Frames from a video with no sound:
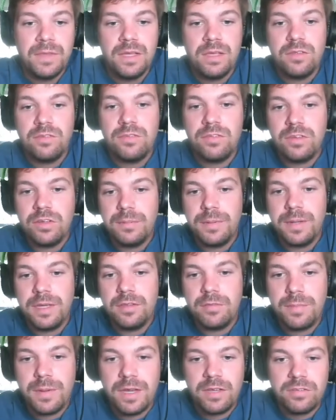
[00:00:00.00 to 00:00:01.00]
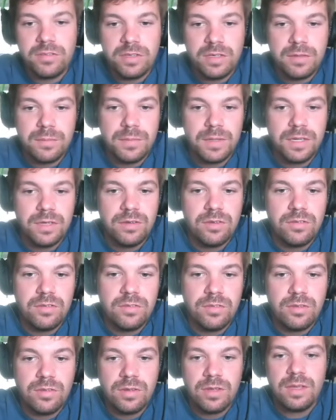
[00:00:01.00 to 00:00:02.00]
Skill-based passing can be
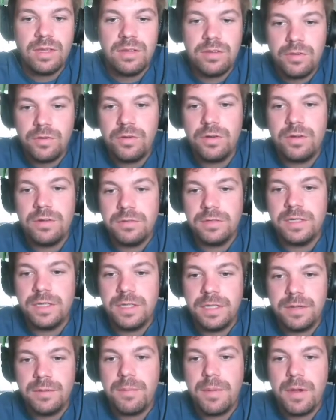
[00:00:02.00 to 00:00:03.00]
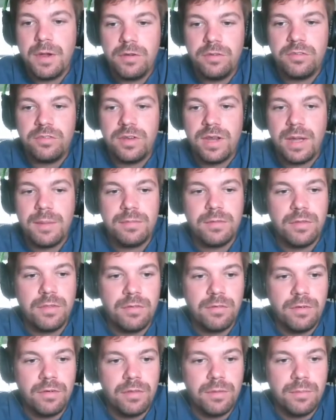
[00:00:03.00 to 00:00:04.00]
used intuitively post-snap to
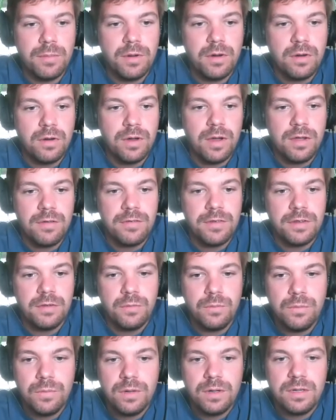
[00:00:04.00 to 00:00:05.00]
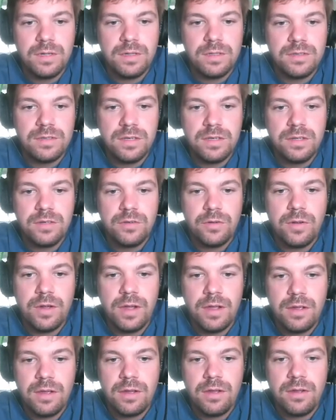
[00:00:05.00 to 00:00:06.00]
throw the ball however you want
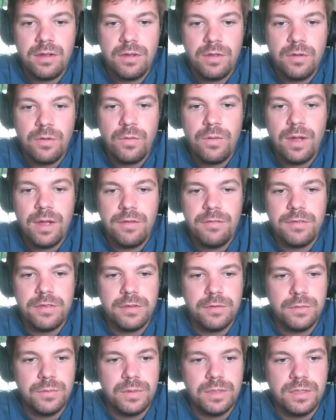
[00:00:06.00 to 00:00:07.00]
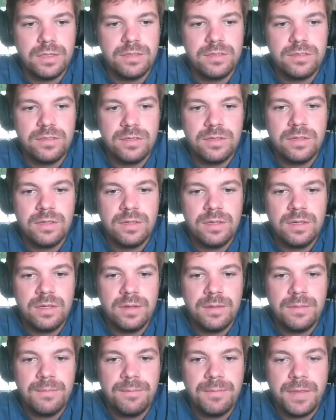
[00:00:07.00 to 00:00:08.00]
to whoever you want.
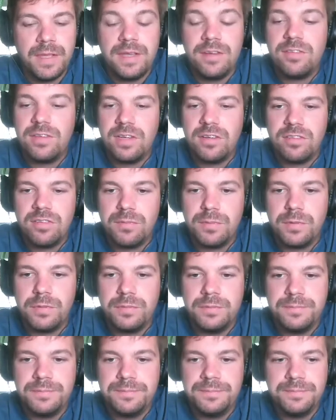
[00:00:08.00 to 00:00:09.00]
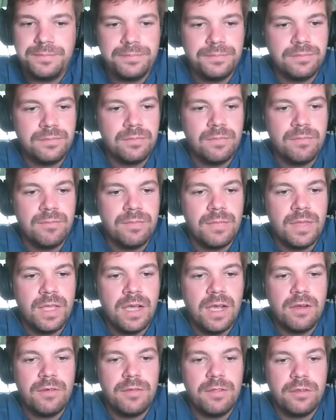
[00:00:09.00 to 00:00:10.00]
It's that simple.
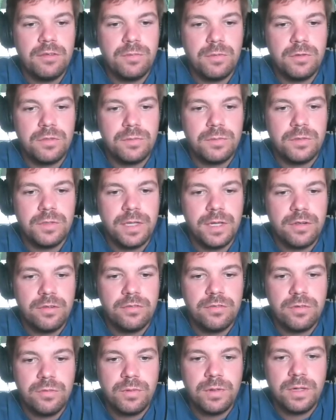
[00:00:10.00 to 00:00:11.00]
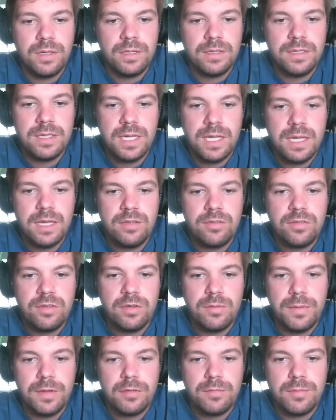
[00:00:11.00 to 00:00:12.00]
However, there's multiple layers to what
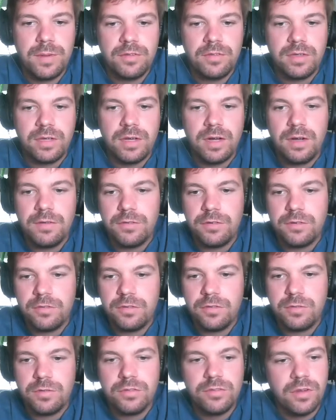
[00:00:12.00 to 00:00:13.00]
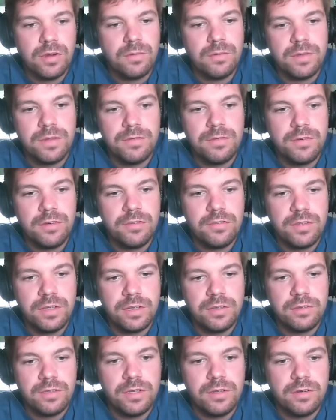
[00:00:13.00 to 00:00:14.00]
skill-based passing offers, and we'll start with the first thing
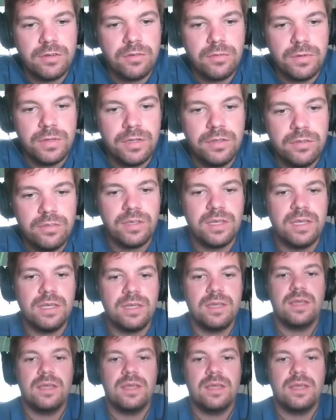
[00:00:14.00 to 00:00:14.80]
you'll notice when using it,